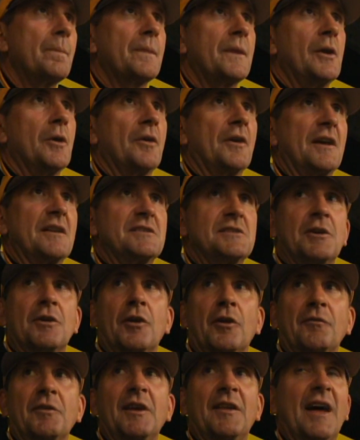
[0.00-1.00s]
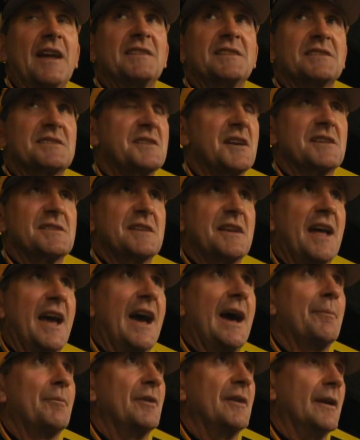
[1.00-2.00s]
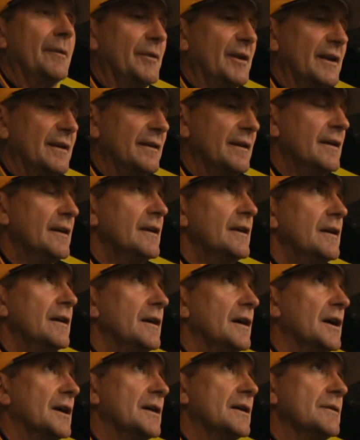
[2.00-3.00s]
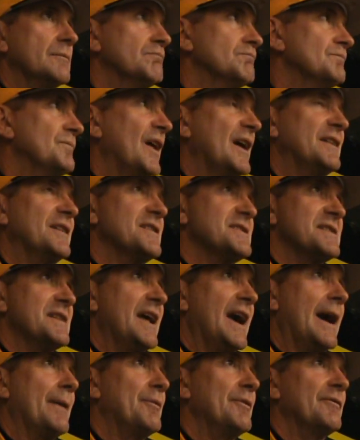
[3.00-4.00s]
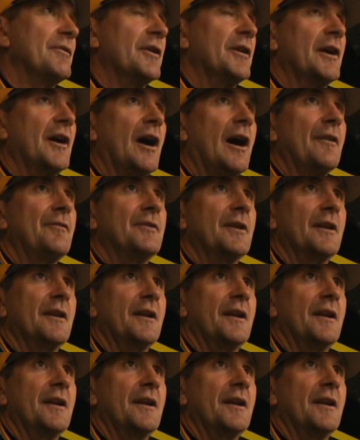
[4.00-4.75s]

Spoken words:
against UNLV? That just doesn't happen. I mean, that doesn't happen very often.